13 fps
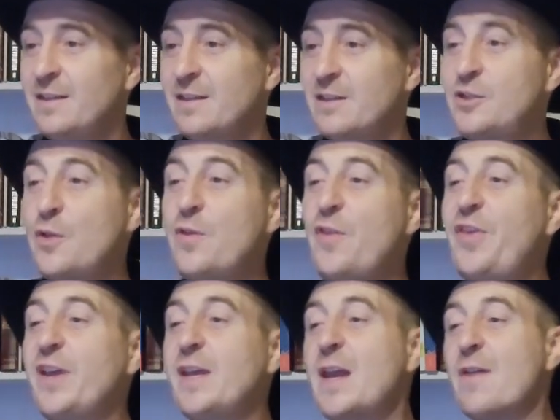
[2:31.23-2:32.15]
so that
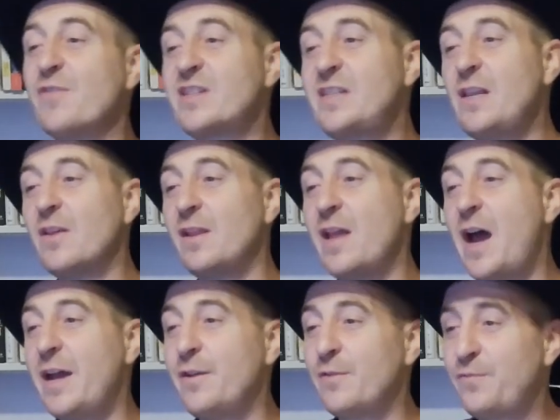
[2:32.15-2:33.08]
they can never see the
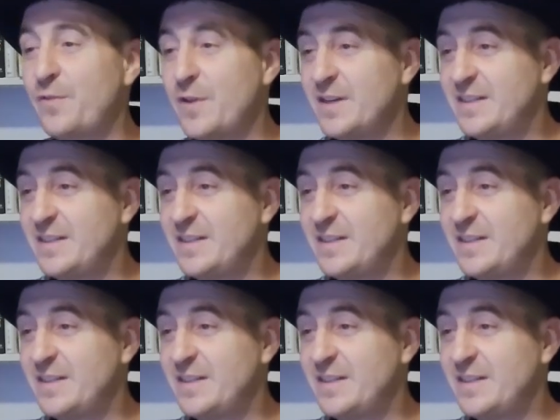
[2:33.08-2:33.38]
light of